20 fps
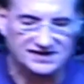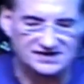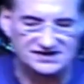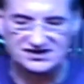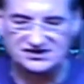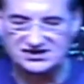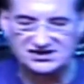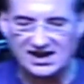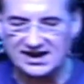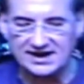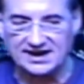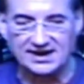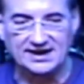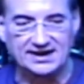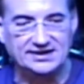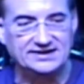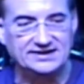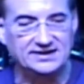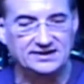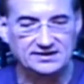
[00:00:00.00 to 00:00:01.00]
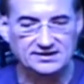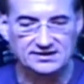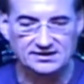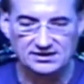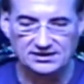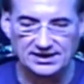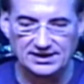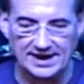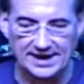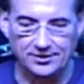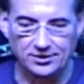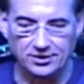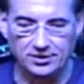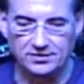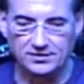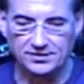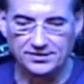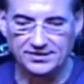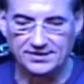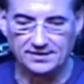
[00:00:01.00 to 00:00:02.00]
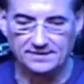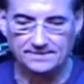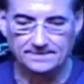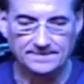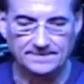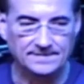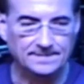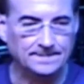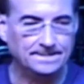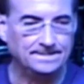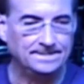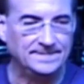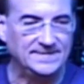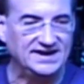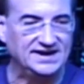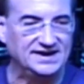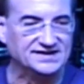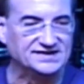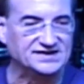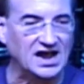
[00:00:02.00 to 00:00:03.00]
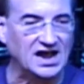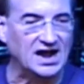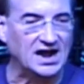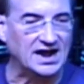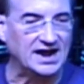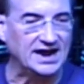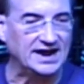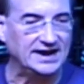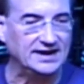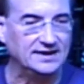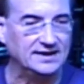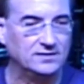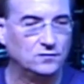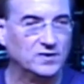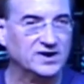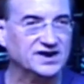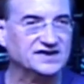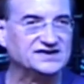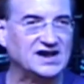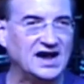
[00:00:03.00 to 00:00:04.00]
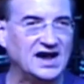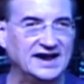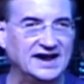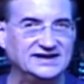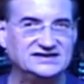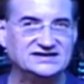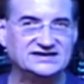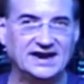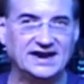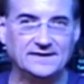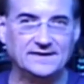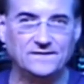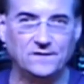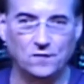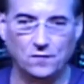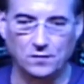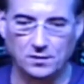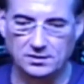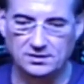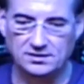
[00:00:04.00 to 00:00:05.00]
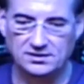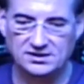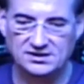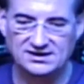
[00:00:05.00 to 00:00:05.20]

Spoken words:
The second letter is I. What does I stand for?